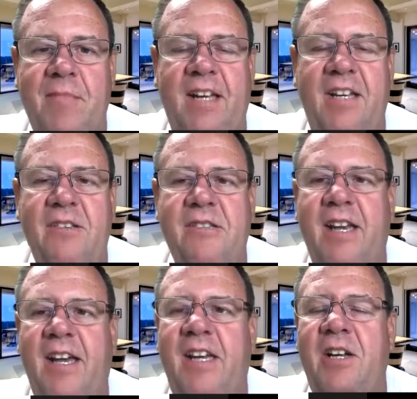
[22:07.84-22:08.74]
And you
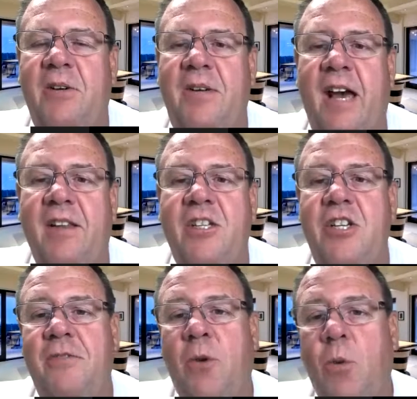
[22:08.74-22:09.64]
say, you know, now that
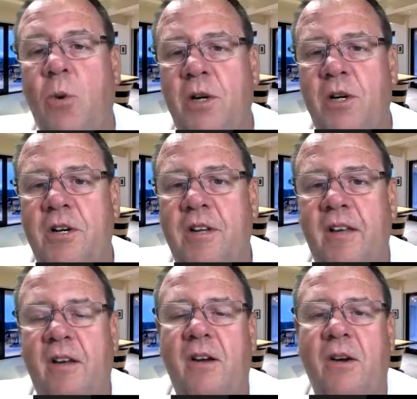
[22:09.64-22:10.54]
you've ordered,
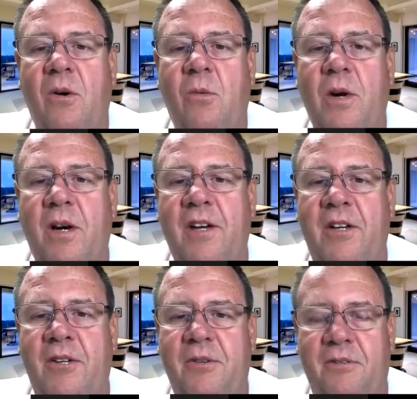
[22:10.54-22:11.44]
we're
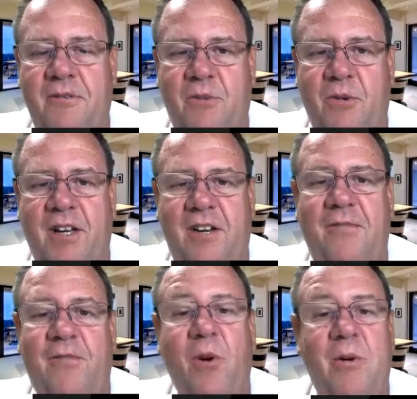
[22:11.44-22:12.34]
gonna
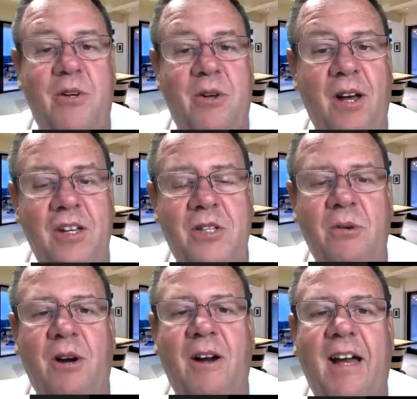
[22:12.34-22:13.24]
forward you on
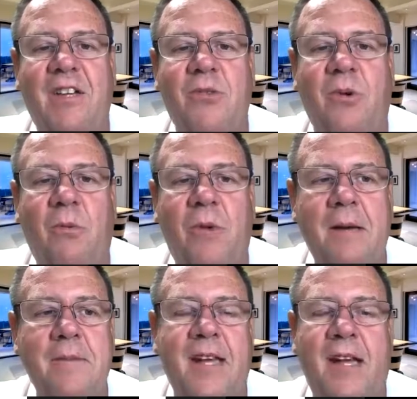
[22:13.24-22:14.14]
to our actual
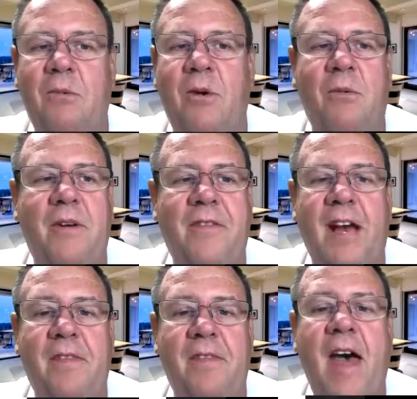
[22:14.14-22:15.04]
website where we've
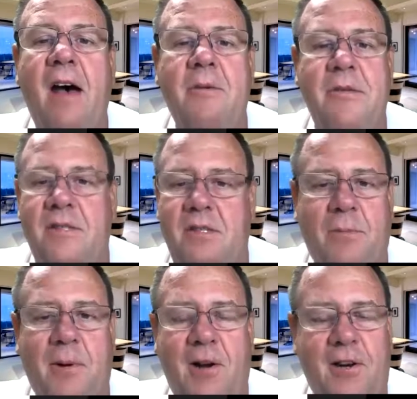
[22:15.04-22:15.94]
got thousands of
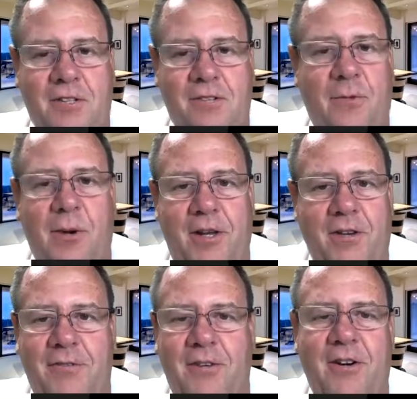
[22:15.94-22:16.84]
products for you,
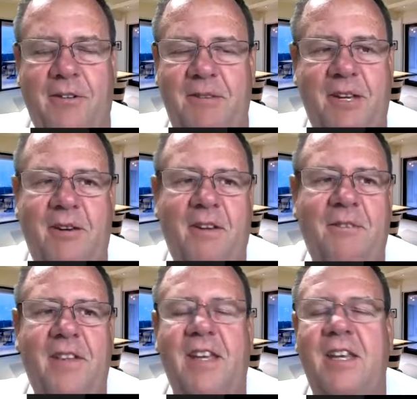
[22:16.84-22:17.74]
for, you know,
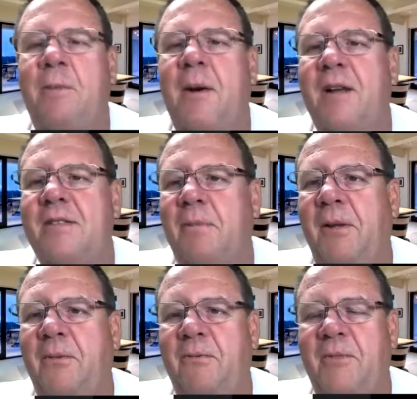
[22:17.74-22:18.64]
everything you
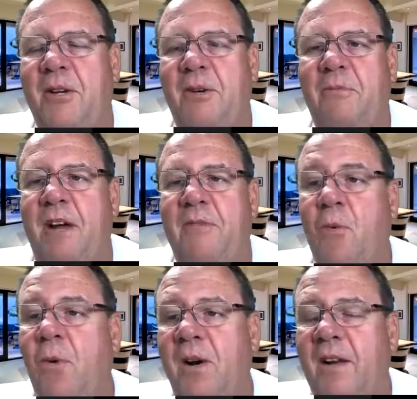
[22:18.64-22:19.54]
possibly could ever
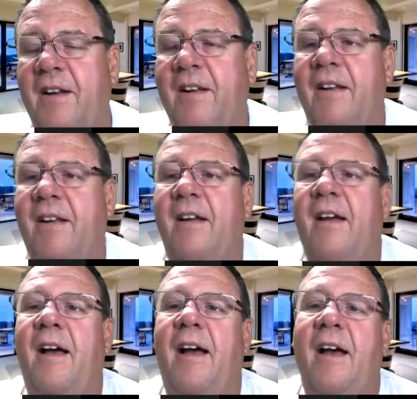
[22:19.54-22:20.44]
want.
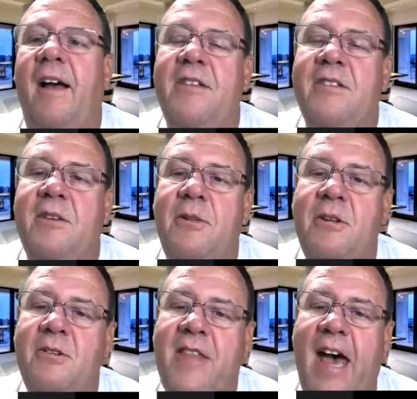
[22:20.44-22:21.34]
So
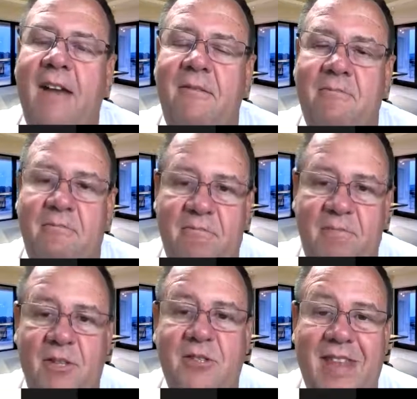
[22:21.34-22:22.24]
there's that
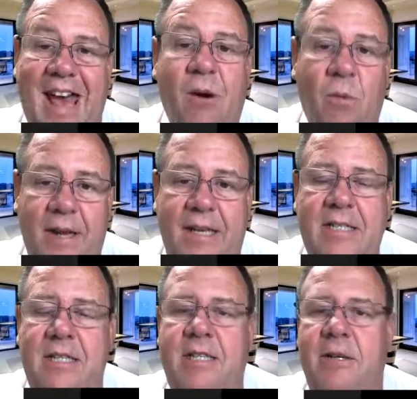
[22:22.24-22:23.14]
way
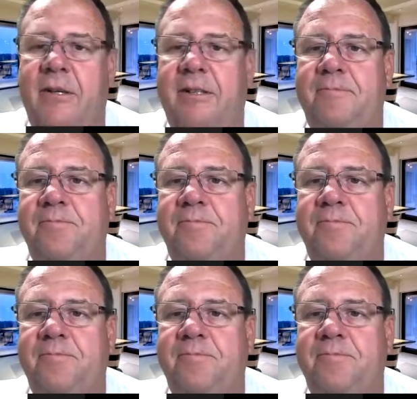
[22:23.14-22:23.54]
to do it.